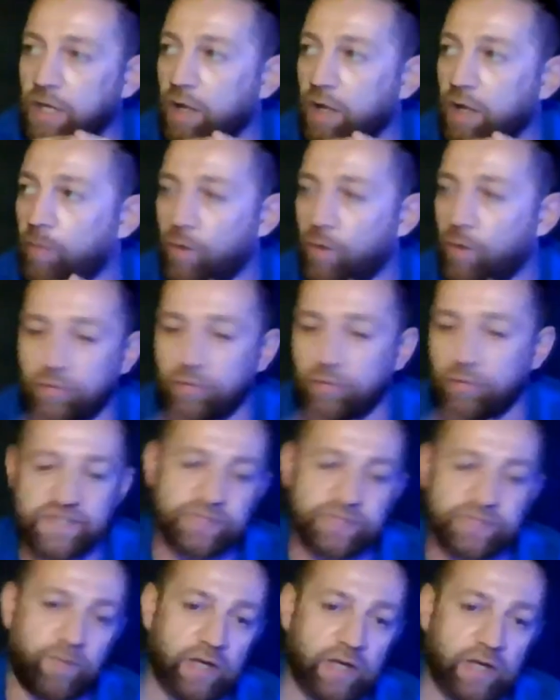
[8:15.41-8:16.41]
I'm always
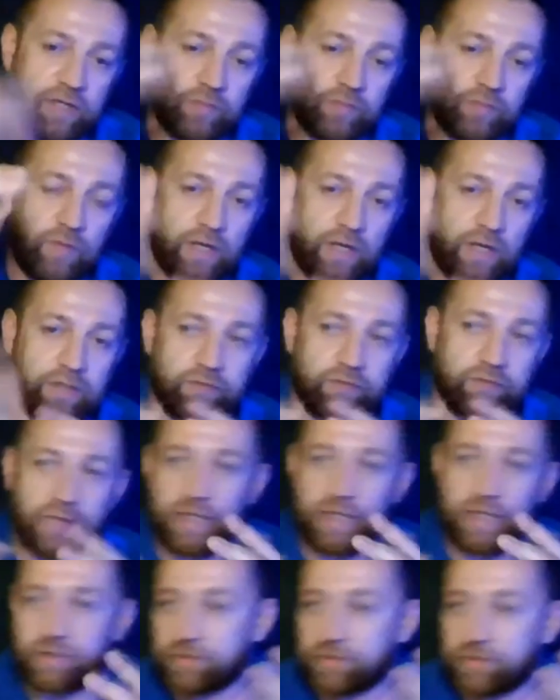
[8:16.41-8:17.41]
inspired by
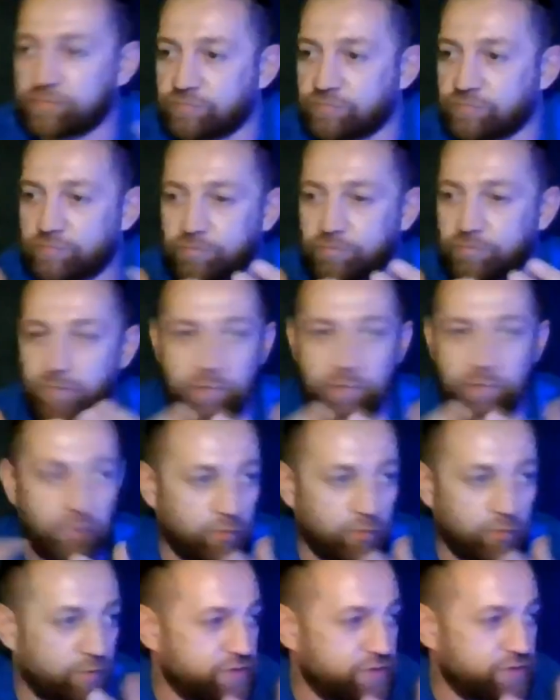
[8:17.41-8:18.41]
like,
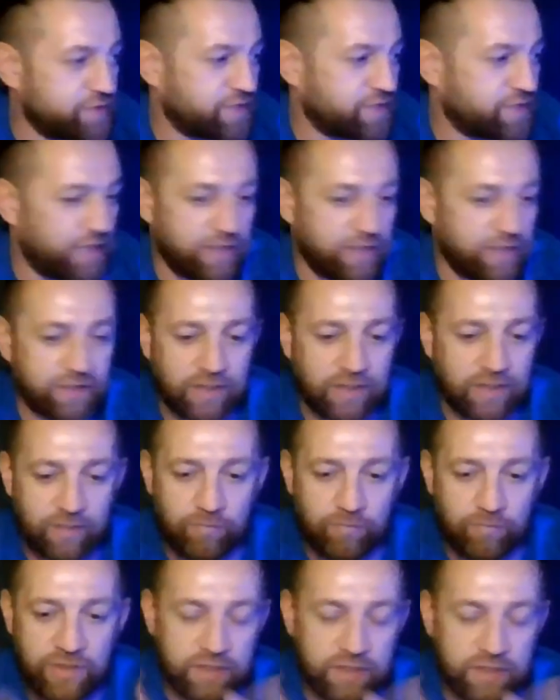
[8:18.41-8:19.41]
people were just like
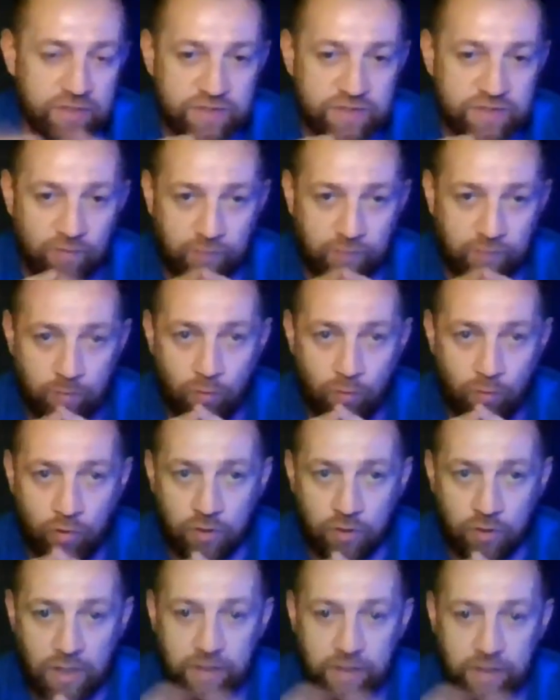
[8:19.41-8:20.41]
bringing something
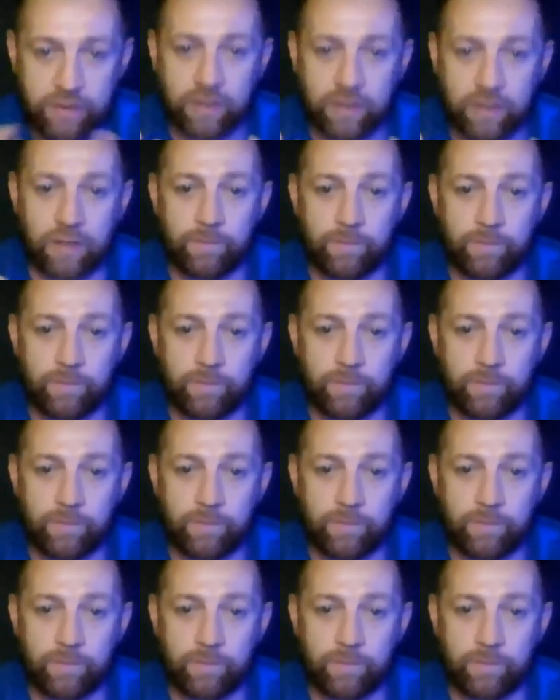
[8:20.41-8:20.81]
more like